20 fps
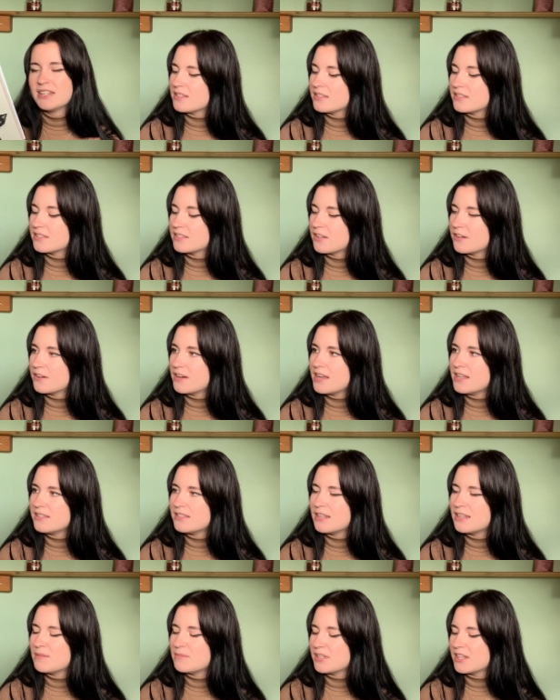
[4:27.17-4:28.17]
So it
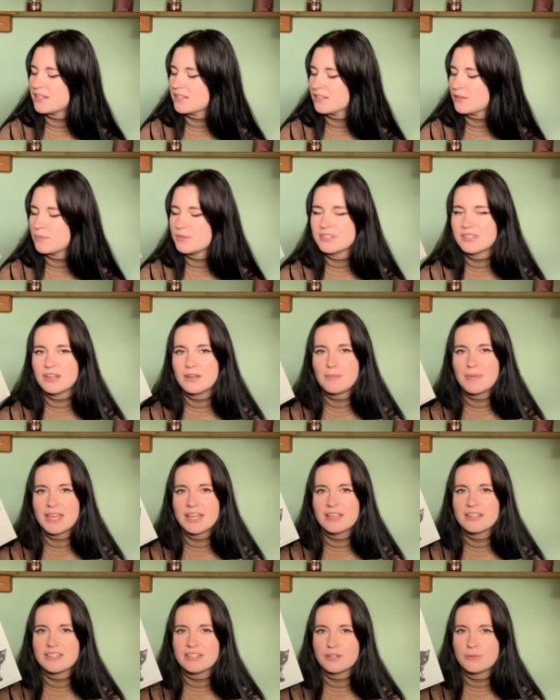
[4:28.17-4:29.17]
seems like someone's going to make a
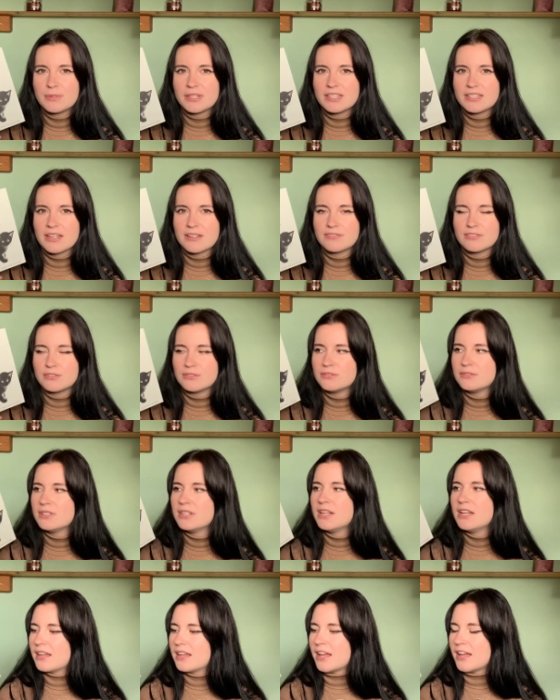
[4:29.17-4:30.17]
deal with the devil,
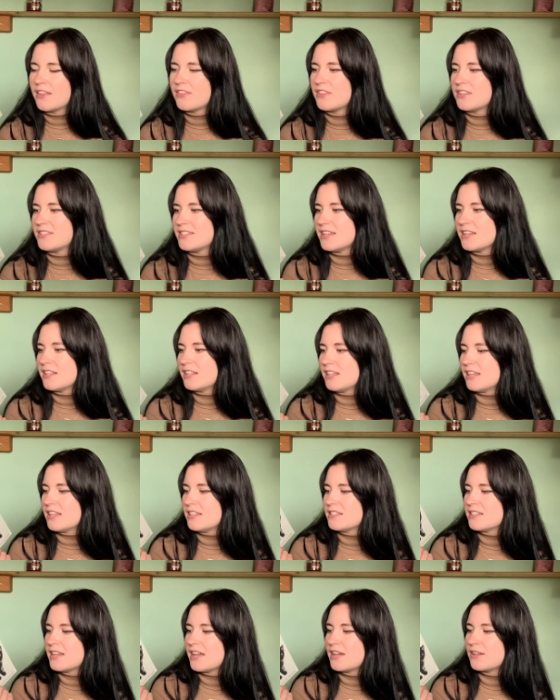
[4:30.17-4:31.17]
and the deal
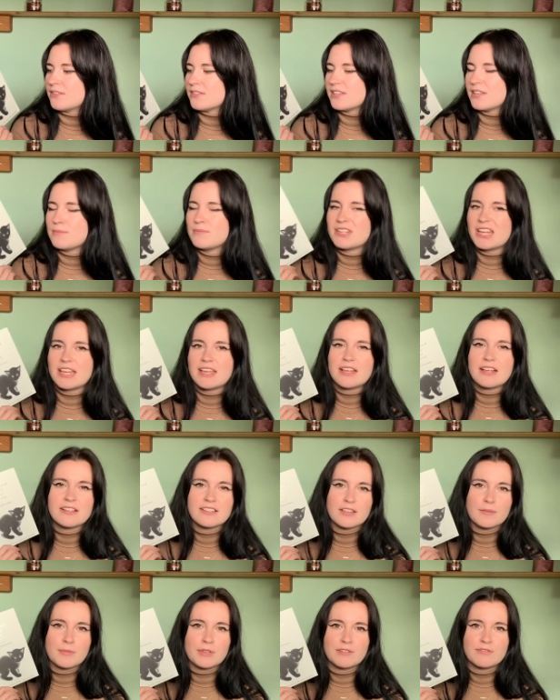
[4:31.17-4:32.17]
entails him taking
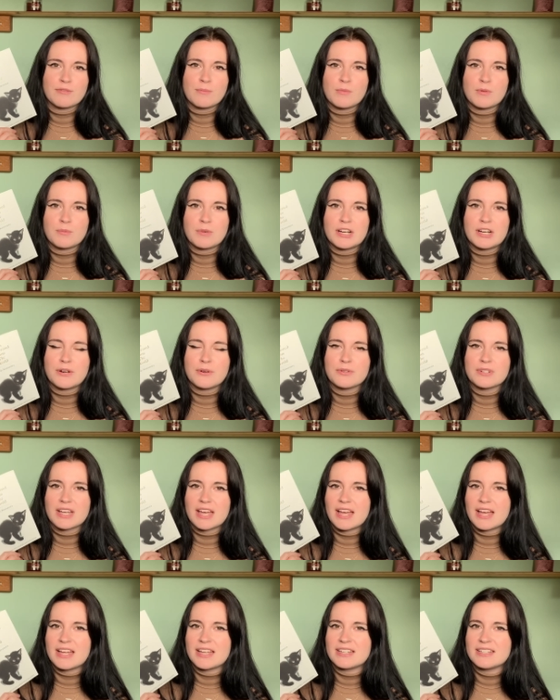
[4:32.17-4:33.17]
something from the world,
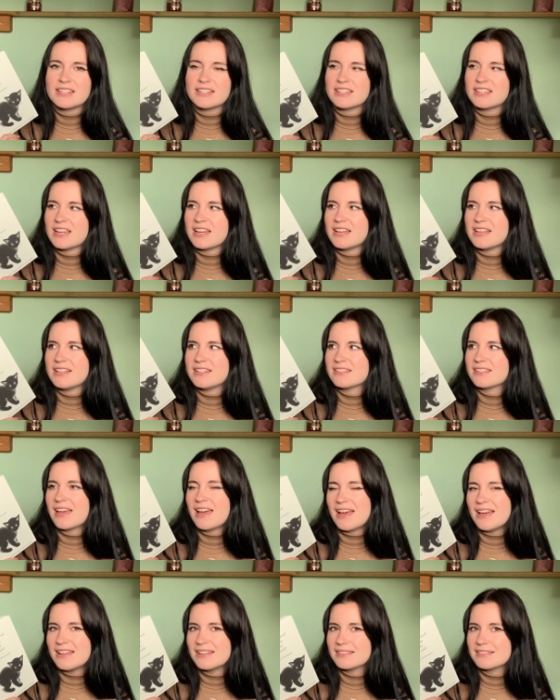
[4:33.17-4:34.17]
and that is
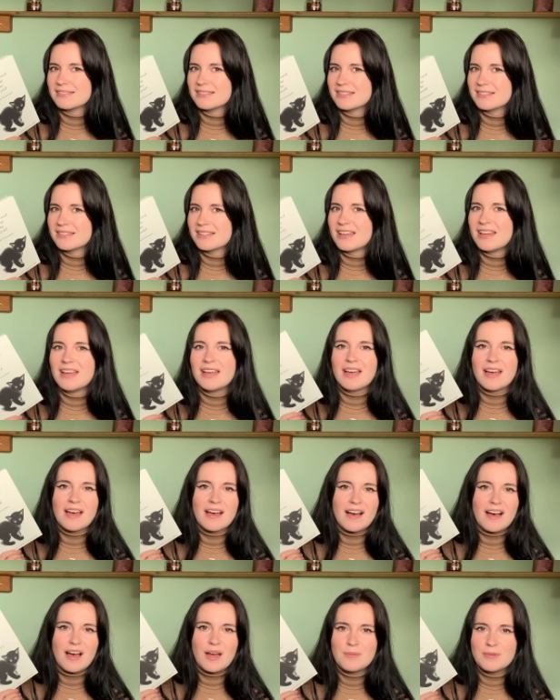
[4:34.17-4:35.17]
cats?
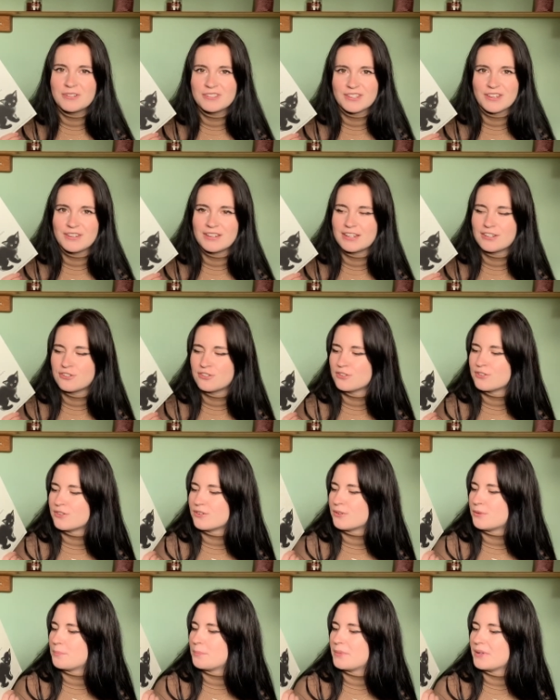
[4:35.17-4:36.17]
I'm not totally
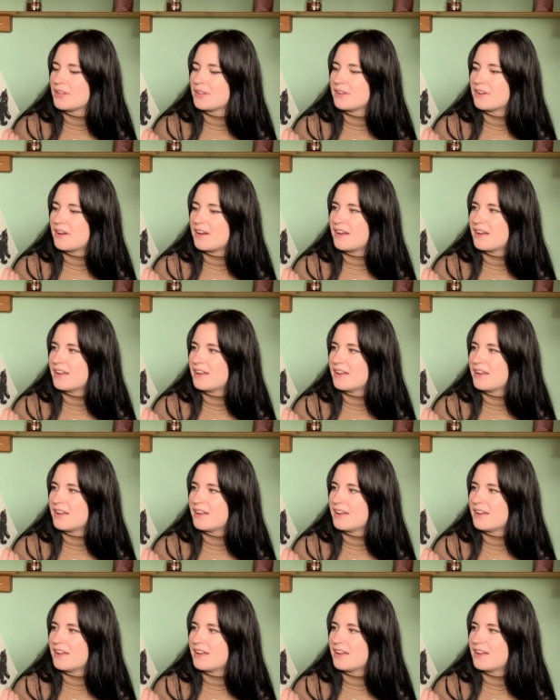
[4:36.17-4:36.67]
sure, but